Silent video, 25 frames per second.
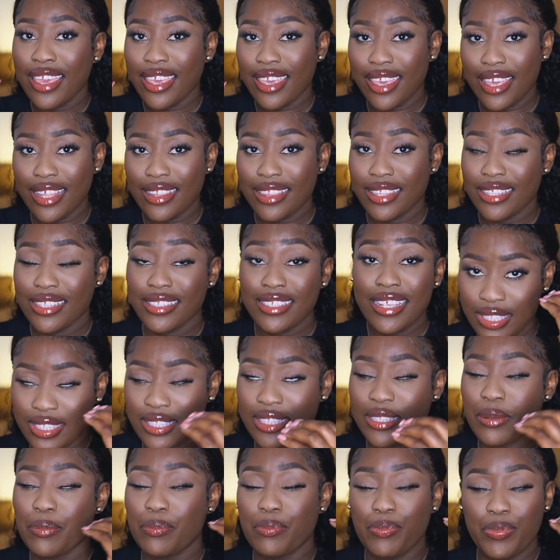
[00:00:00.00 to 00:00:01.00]
get this. This
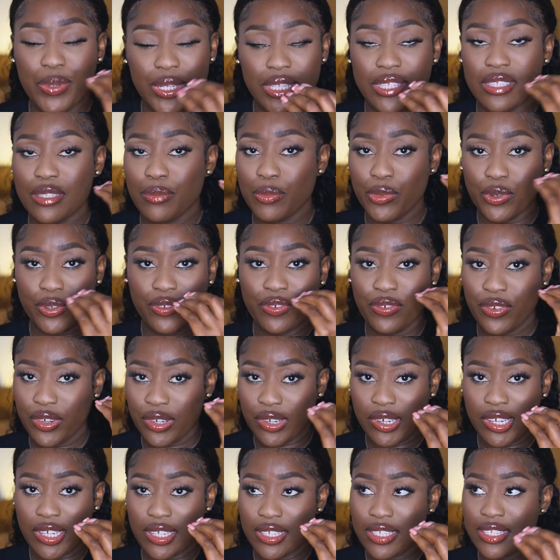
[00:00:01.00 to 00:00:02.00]
is a beast mode
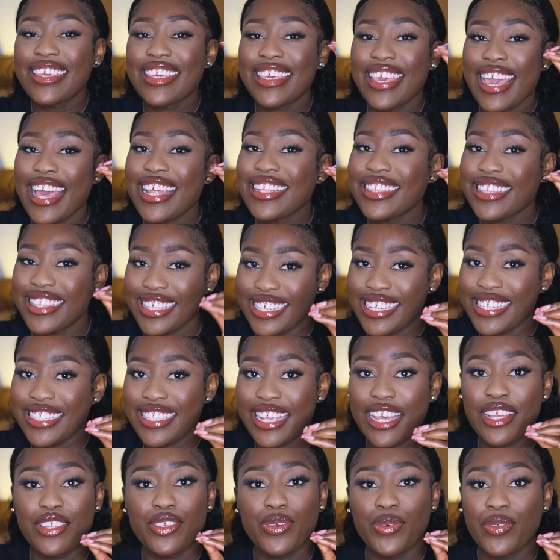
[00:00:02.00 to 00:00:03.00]
fragrance. Get this
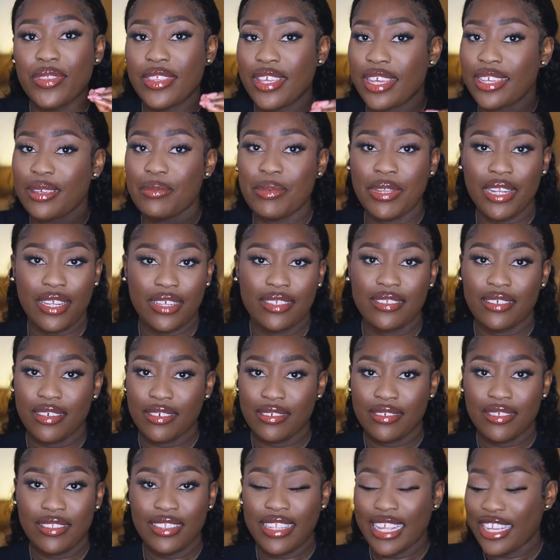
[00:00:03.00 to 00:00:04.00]
and you'll thank me
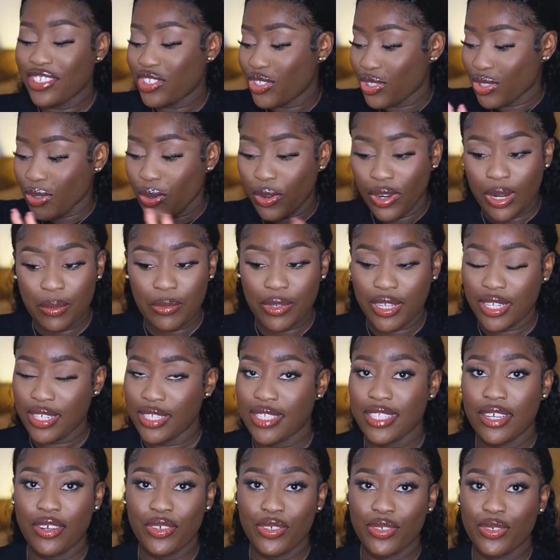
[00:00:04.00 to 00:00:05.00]
later. That's just all I'm gonna
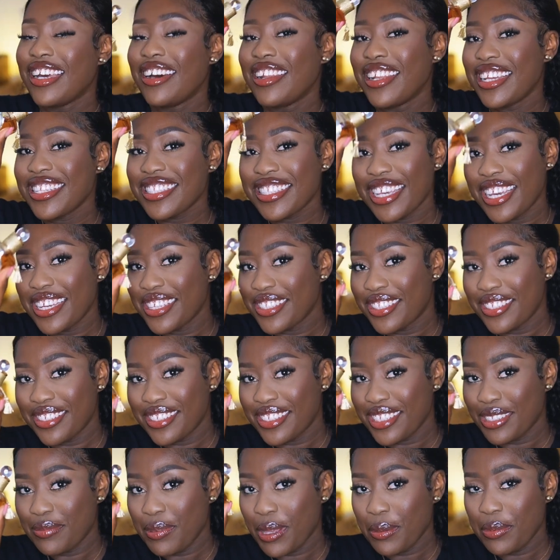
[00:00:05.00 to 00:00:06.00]
tell you. Now let's get into
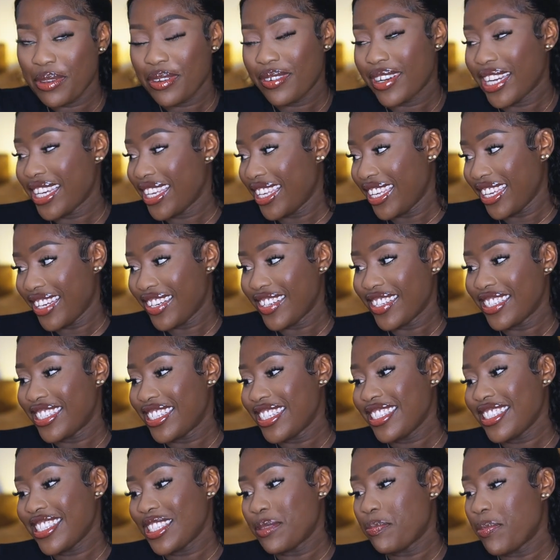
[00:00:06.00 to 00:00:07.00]
this baby right here.
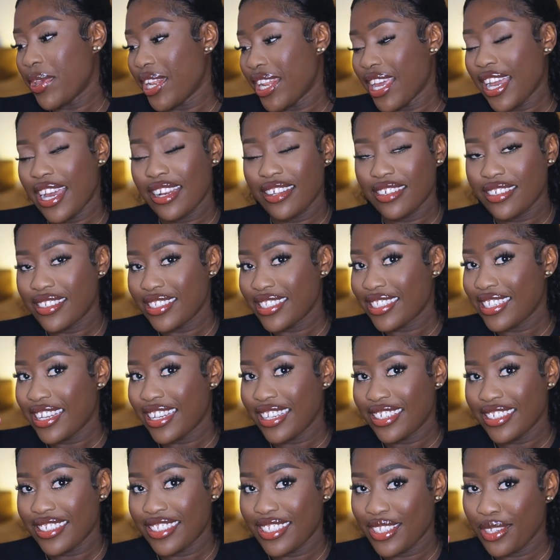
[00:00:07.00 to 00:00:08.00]
This is Penhaligon's
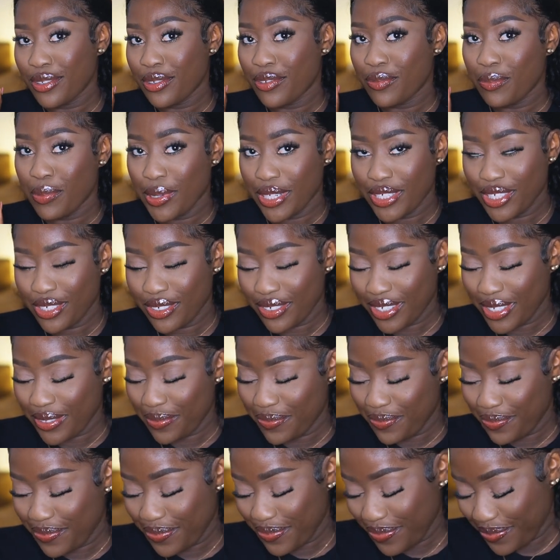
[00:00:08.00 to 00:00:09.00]
Legacy of Petra.
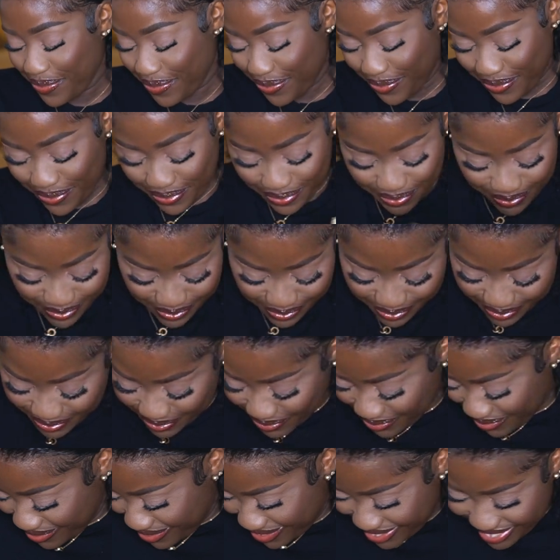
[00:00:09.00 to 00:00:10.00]

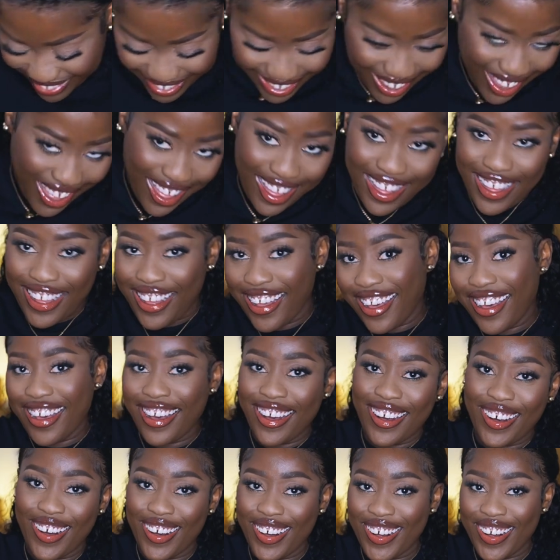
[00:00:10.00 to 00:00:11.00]

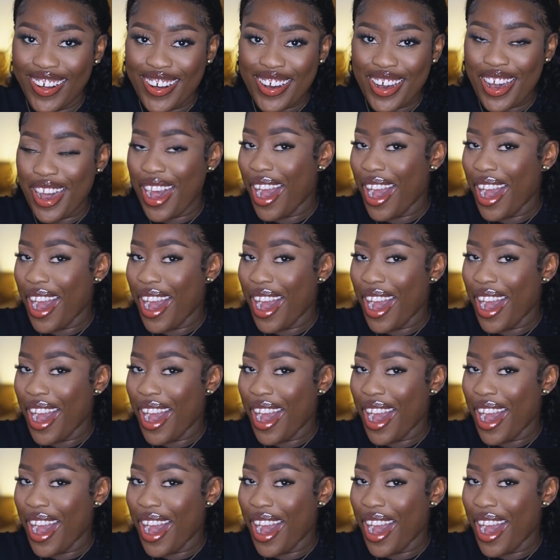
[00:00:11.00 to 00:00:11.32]
Oh,